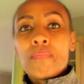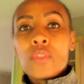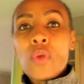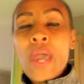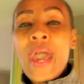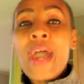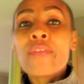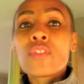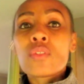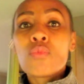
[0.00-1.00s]
You
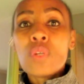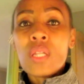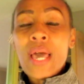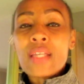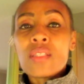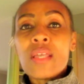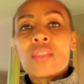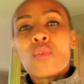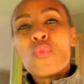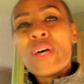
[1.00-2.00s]
have to realize
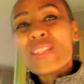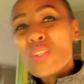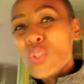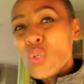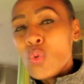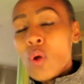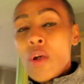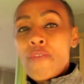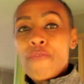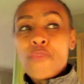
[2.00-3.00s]
that the residue
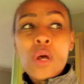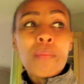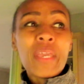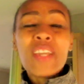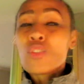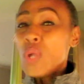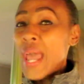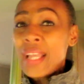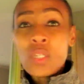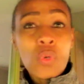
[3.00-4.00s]
from
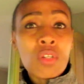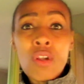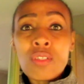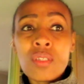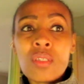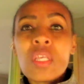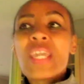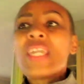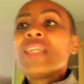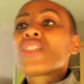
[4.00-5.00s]
interacting with narcissists
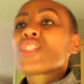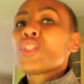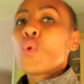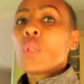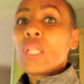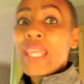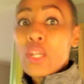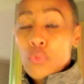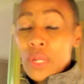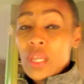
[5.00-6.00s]
is still
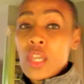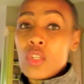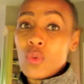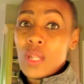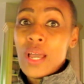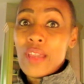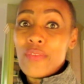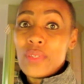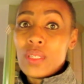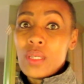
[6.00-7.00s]
lingering in your
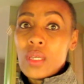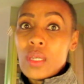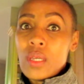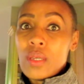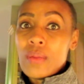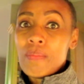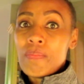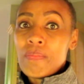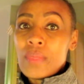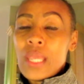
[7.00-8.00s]
life.
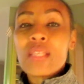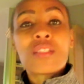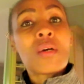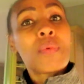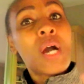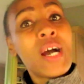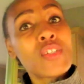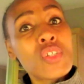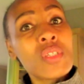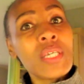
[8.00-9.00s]
And
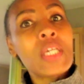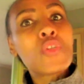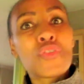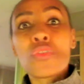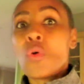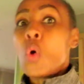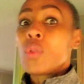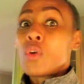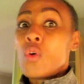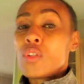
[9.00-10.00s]
subconsciously, you're still
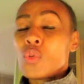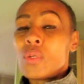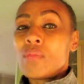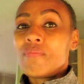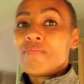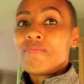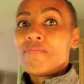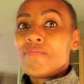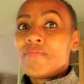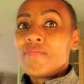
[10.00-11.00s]
holding on to it.
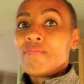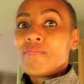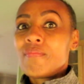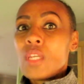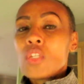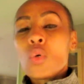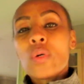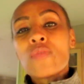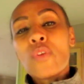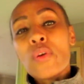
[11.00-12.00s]

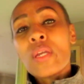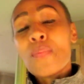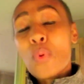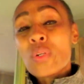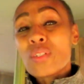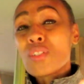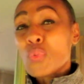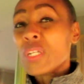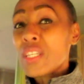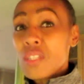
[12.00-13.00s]
So it's very important to
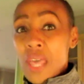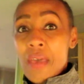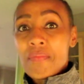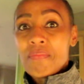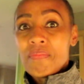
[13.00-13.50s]
release that.